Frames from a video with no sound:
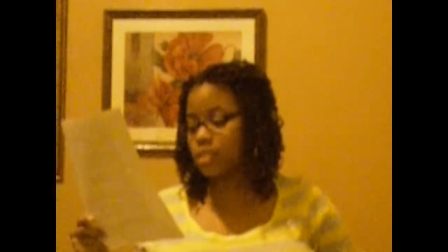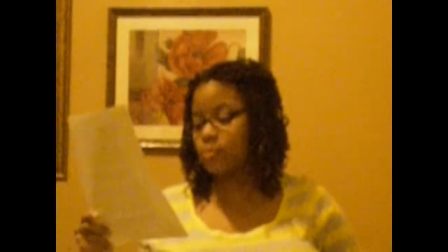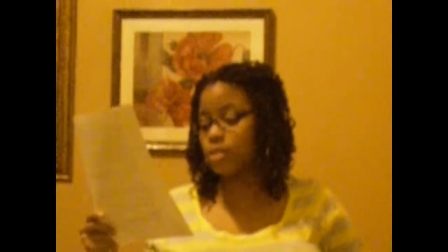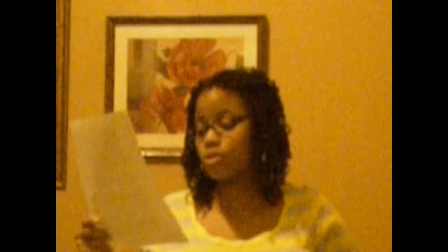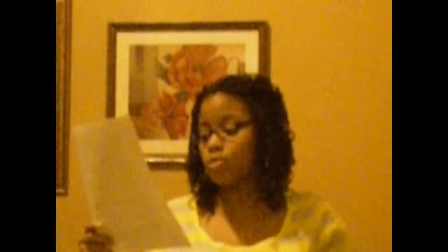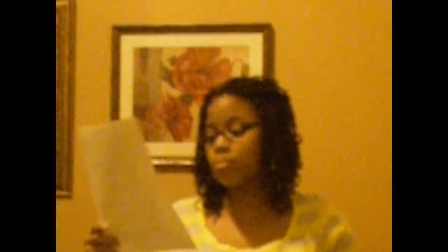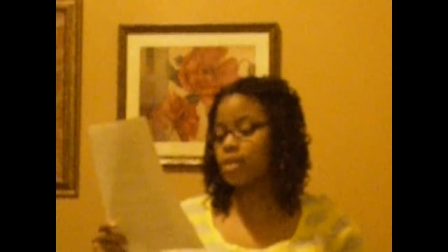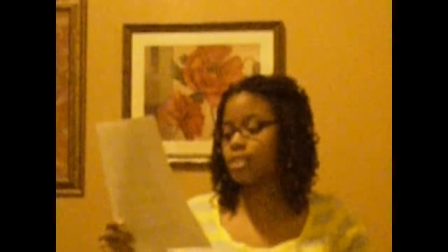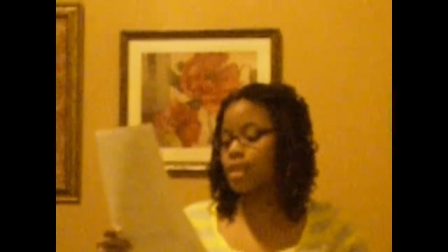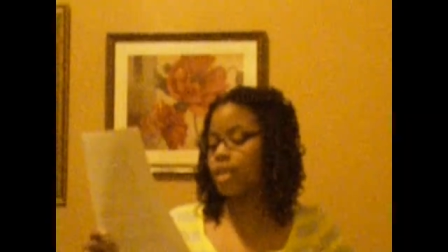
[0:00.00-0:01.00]
I spent 2
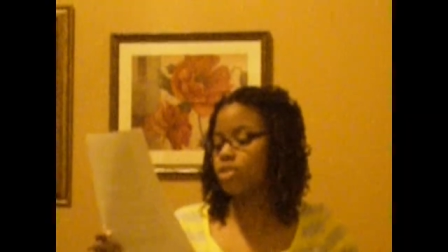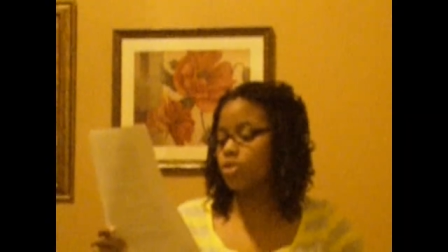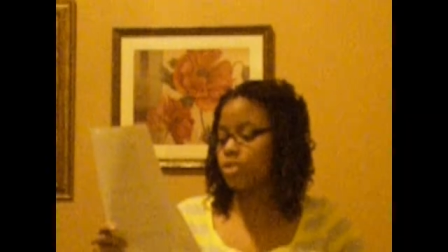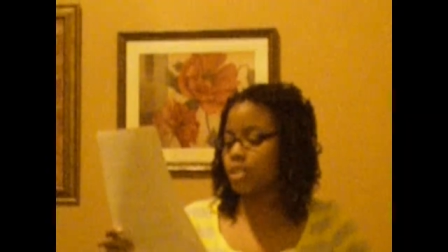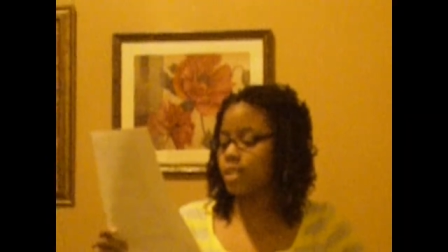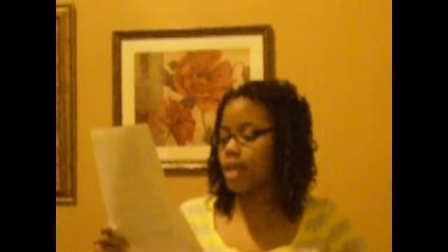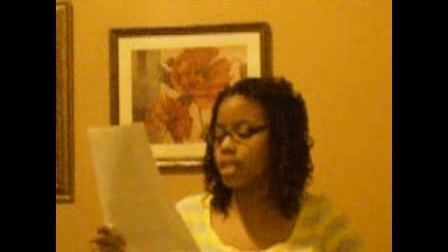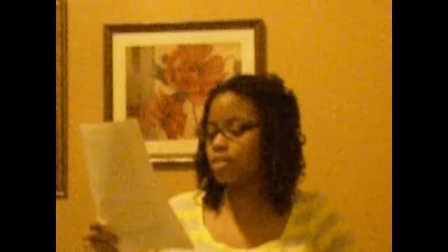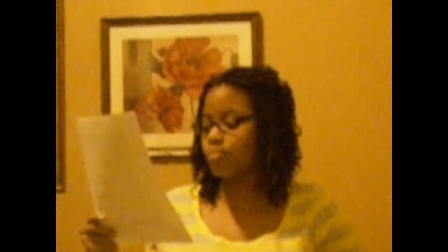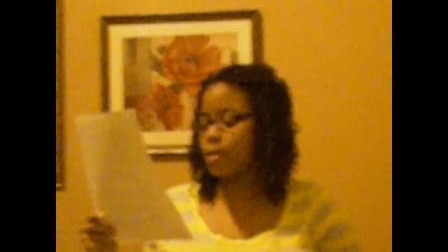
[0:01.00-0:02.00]
months at Children's
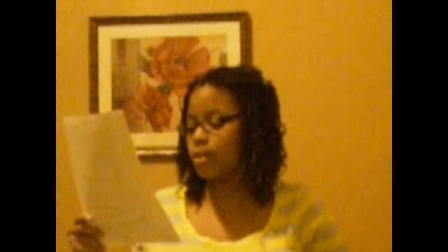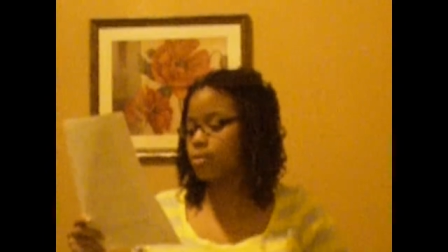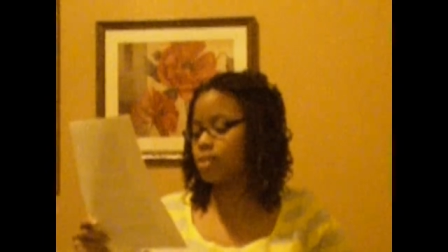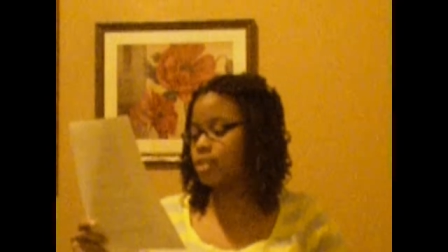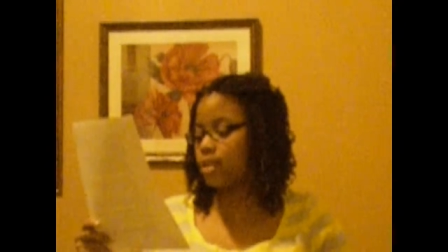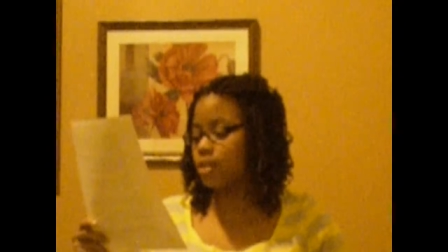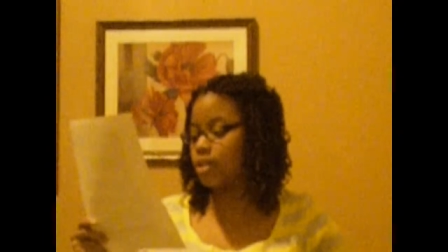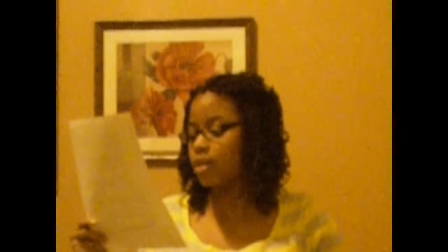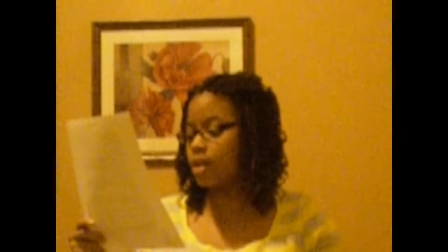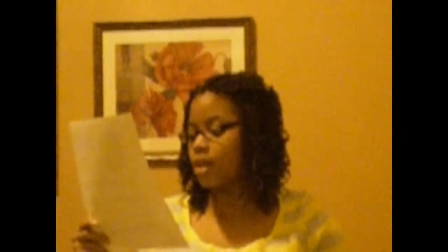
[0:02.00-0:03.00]
National Medical
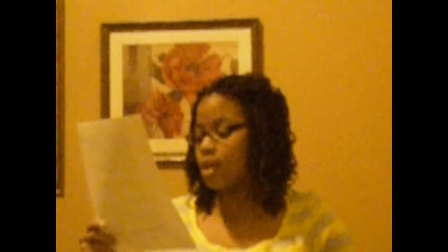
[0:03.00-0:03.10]
Center.